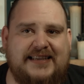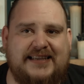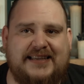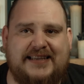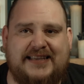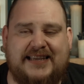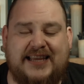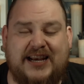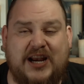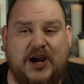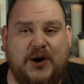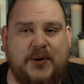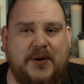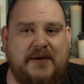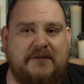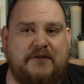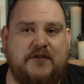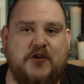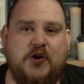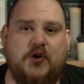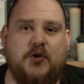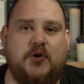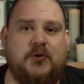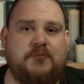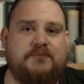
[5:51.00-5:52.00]
if
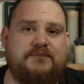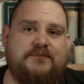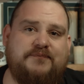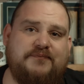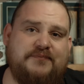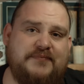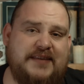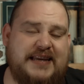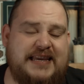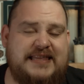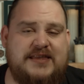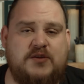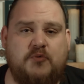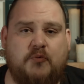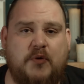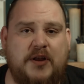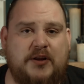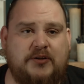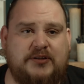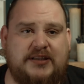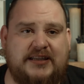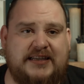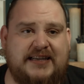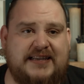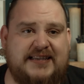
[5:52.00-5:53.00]
you're in the
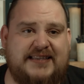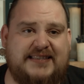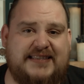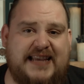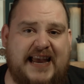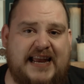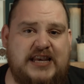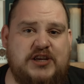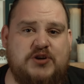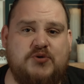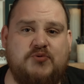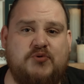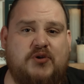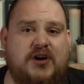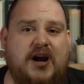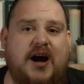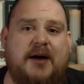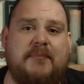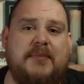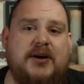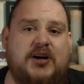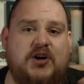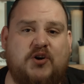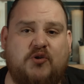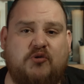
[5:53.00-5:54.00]
wilderness and you
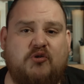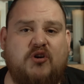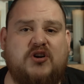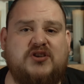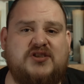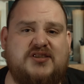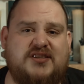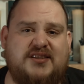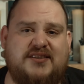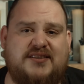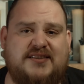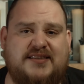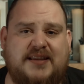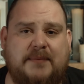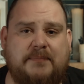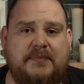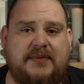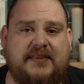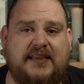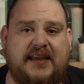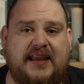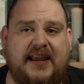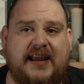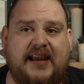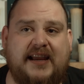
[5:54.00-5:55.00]
come across
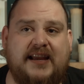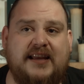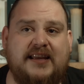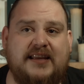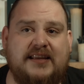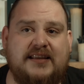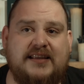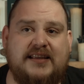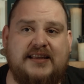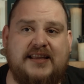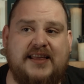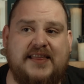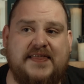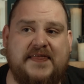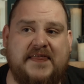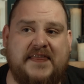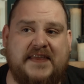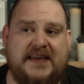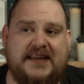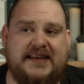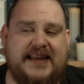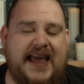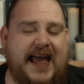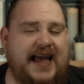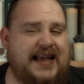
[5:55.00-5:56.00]
something
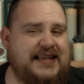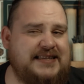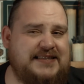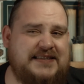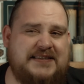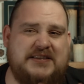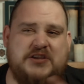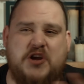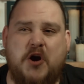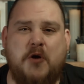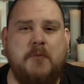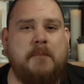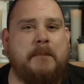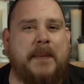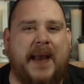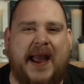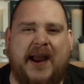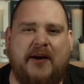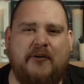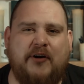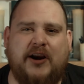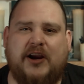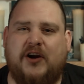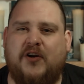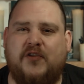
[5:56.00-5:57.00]
that has no
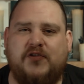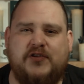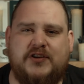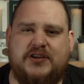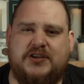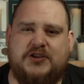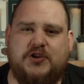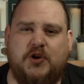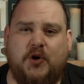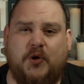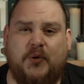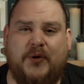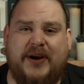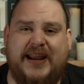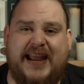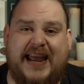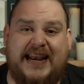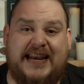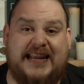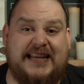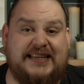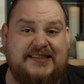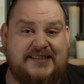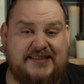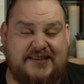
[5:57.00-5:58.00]
bearing on the story and
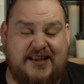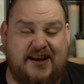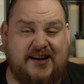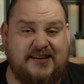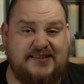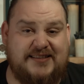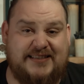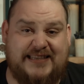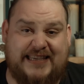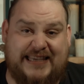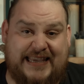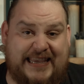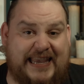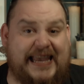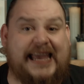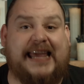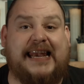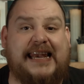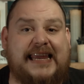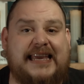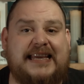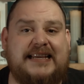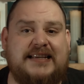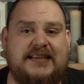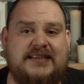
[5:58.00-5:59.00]
it starts
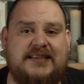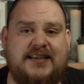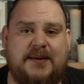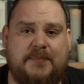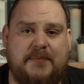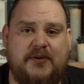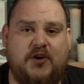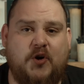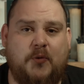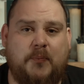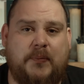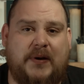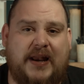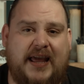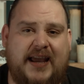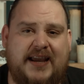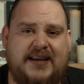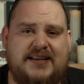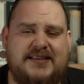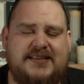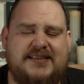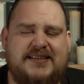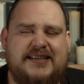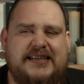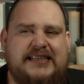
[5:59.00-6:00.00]
killing some of your
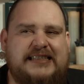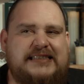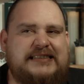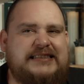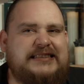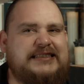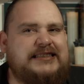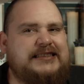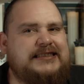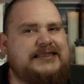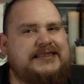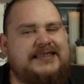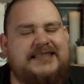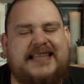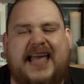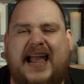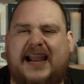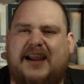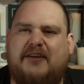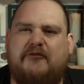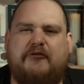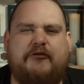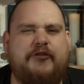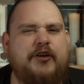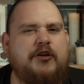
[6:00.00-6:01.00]
players, that
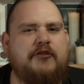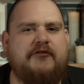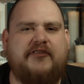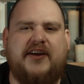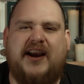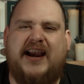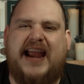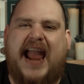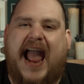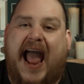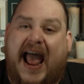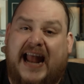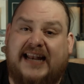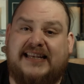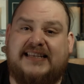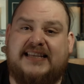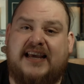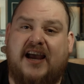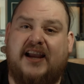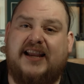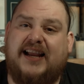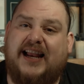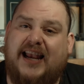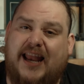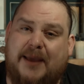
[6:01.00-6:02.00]
can feel very
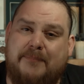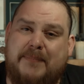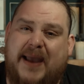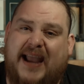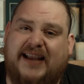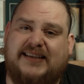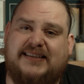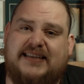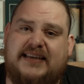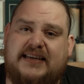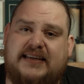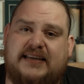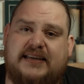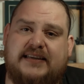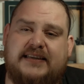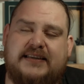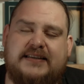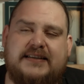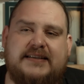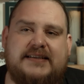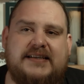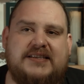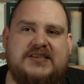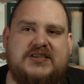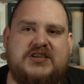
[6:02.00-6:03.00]
anticlimactic.
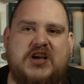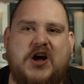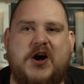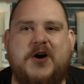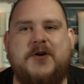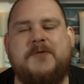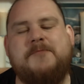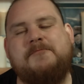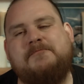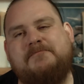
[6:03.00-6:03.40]
So,